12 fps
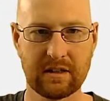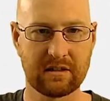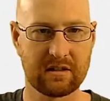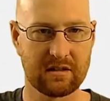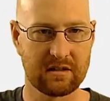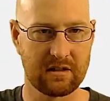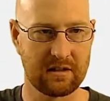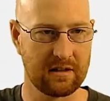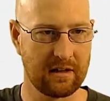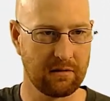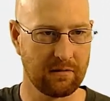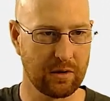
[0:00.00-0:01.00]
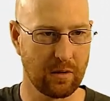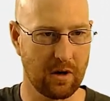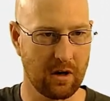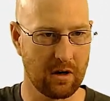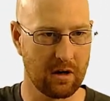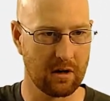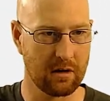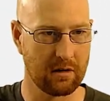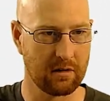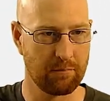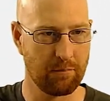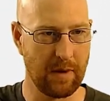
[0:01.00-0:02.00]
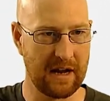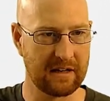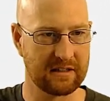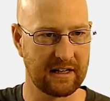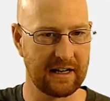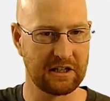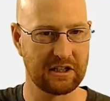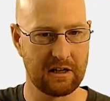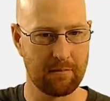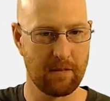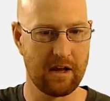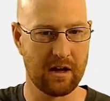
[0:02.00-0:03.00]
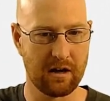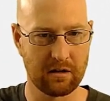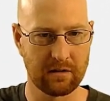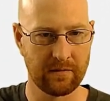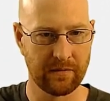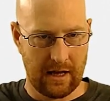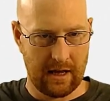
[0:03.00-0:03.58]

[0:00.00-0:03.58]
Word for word: let's head over to our base.html,